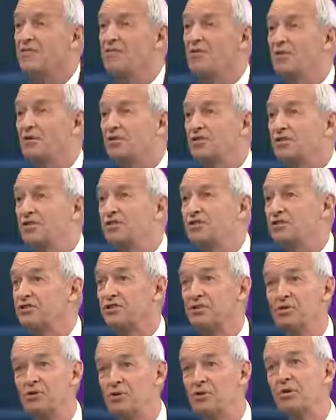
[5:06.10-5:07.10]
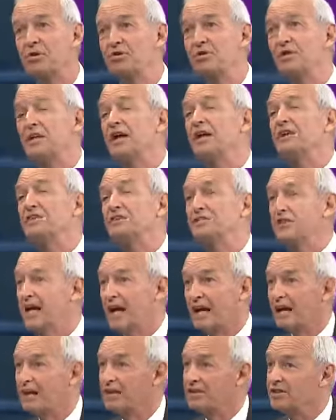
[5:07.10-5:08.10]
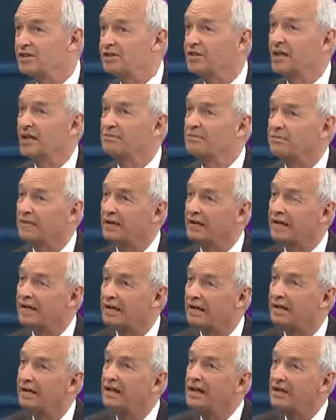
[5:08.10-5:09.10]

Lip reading: forces too who are doing exactly the same thing.